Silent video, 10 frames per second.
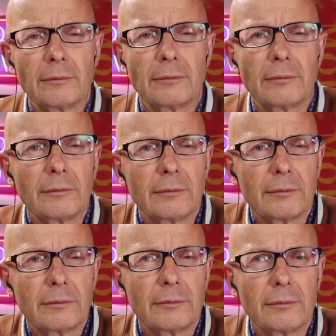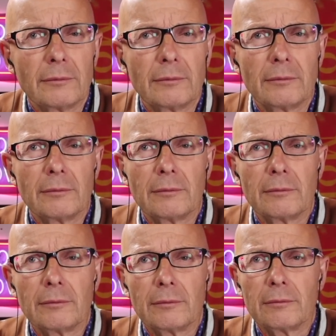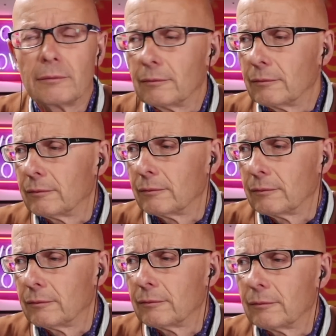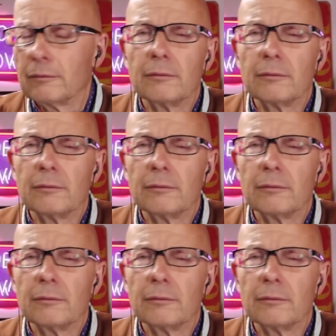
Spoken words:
The person shown says nothing.